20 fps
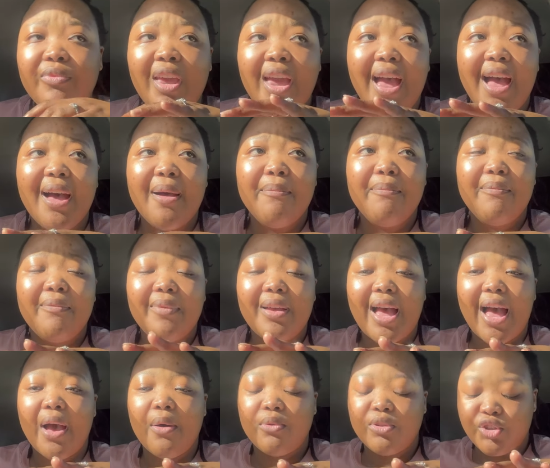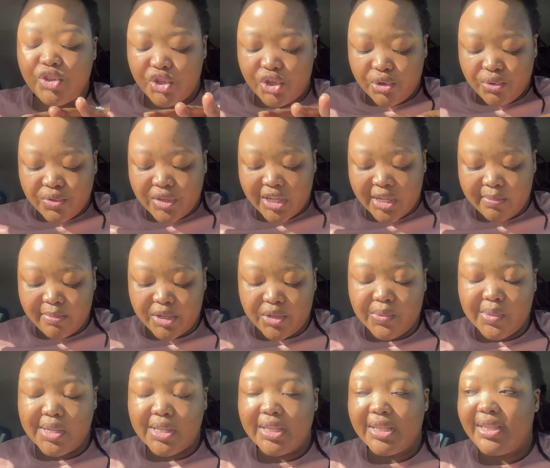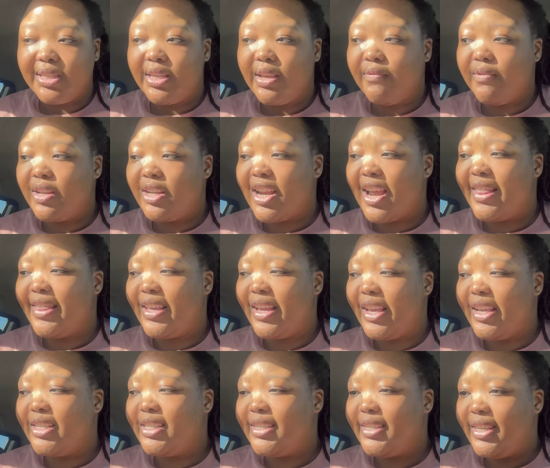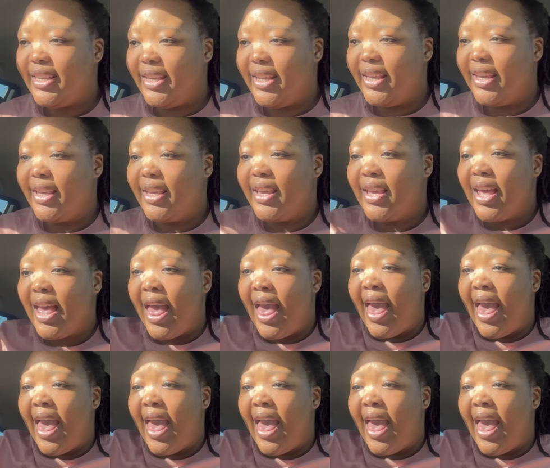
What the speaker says: I was choosing between the 7 and the SE,